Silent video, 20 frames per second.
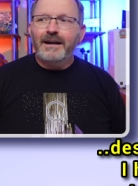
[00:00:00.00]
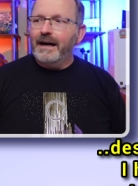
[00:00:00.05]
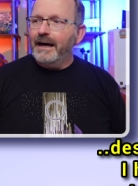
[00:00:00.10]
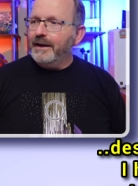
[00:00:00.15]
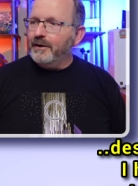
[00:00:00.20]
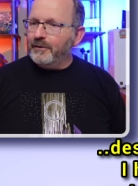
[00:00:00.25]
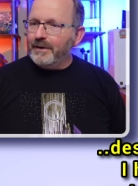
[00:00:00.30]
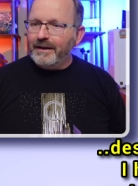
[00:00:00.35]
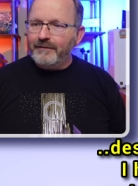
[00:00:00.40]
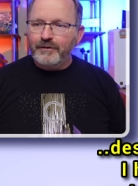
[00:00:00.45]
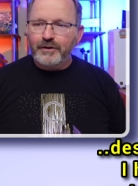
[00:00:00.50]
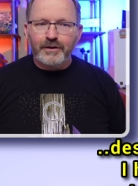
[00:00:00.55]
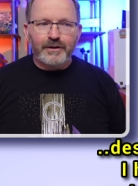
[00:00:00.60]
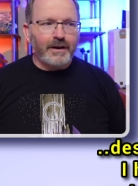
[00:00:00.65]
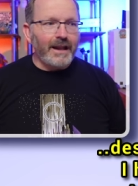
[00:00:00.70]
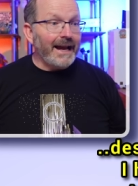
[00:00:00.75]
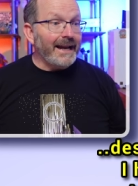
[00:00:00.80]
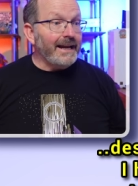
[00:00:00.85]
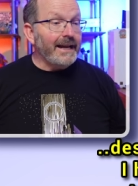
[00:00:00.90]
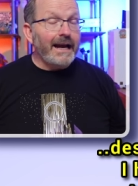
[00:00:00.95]
I don't have good
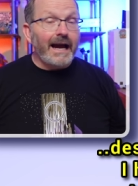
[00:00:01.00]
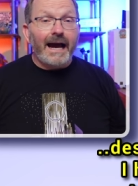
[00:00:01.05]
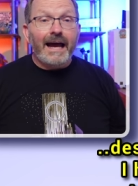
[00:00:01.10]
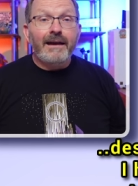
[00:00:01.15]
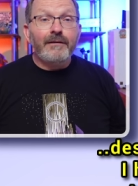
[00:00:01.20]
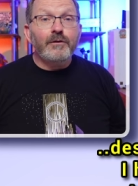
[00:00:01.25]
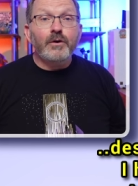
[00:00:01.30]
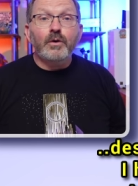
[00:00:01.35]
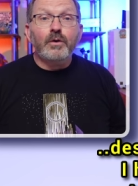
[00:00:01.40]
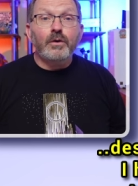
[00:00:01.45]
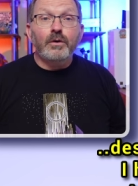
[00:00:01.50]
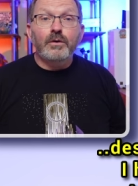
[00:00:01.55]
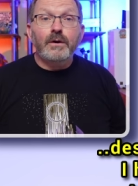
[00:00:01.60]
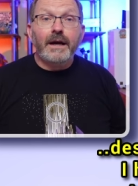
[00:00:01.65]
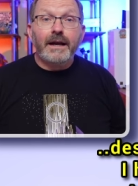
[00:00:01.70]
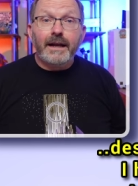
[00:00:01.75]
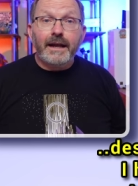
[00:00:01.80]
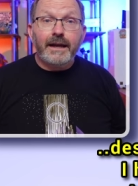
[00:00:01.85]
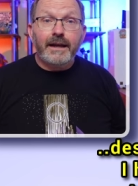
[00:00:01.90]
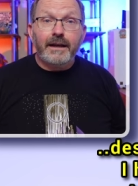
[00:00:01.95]
lighting. I have no clue
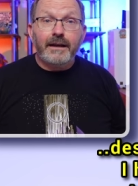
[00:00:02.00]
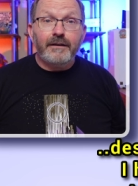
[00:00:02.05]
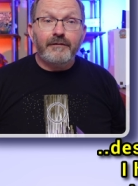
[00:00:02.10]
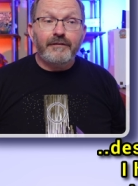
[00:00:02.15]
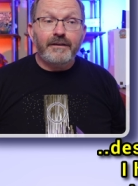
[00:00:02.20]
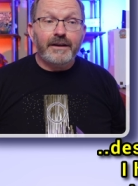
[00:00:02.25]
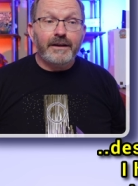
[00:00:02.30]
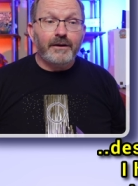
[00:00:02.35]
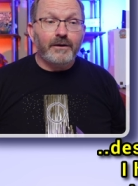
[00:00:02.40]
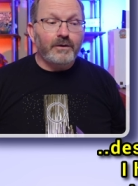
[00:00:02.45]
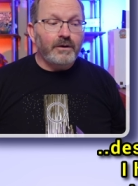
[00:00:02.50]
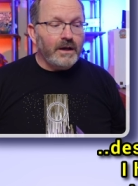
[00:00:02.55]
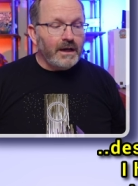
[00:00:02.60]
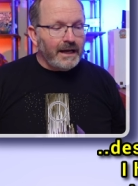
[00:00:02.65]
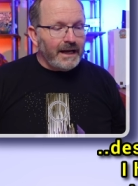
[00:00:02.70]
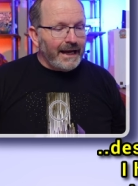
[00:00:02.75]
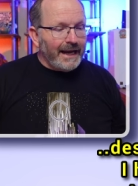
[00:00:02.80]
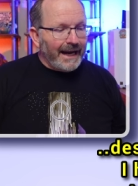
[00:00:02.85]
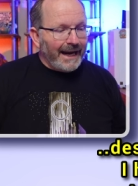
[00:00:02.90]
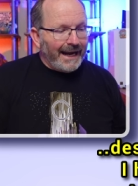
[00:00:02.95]
how to edit a video.
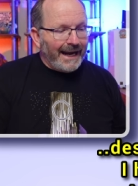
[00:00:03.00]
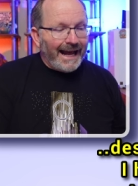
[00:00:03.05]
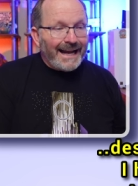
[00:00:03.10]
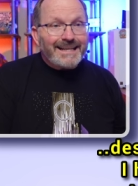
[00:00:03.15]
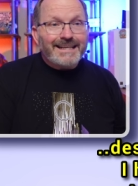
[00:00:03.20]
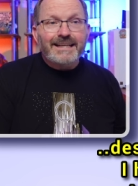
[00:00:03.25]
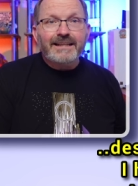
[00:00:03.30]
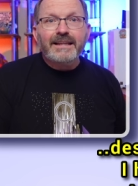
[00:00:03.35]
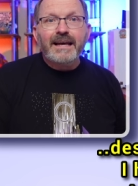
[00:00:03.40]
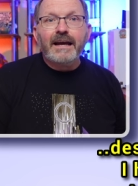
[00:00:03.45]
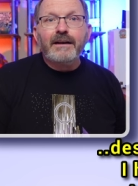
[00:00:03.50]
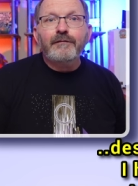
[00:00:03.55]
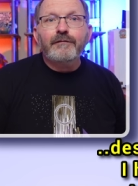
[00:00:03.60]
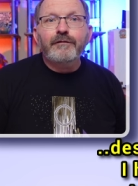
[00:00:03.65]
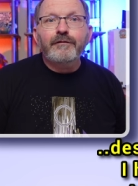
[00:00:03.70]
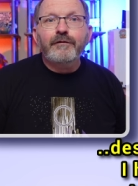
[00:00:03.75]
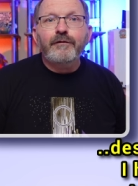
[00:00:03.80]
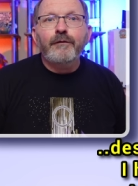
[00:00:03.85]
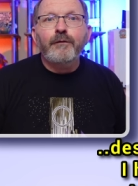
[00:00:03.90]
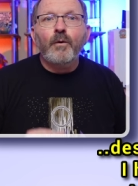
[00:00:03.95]
And I did that
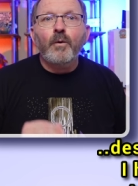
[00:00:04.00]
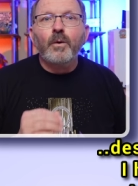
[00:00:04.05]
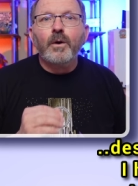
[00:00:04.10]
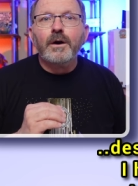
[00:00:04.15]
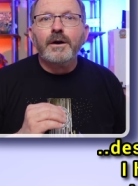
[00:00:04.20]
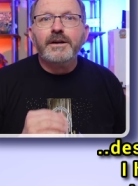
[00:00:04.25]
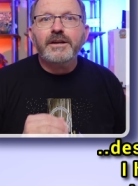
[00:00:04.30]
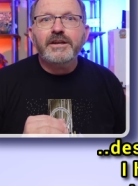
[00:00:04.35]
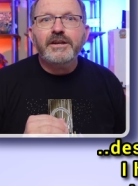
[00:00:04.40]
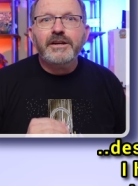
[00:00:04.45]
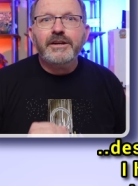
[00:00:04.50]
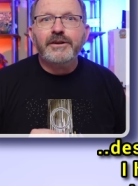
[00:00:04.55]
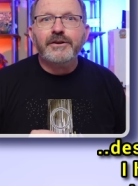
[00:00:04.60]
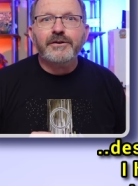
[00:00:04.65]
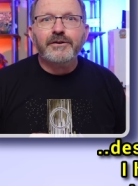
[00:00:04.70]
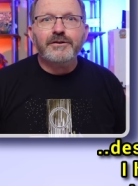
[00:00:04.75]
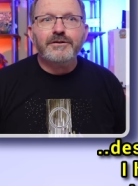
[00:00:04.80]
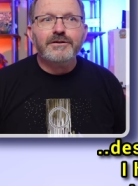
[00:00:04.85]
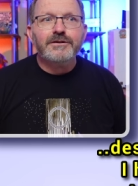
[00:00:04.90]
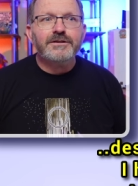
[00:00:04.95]
for
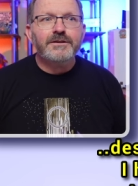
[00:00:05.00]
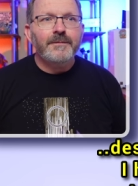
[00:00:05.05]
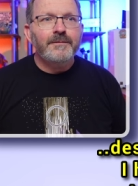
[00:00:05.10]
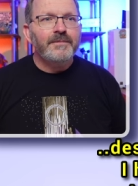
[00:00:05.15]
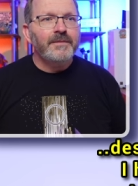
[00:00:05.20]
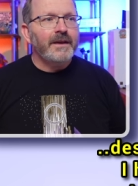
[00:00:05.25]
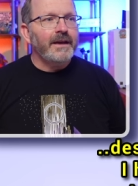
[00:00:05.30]
years.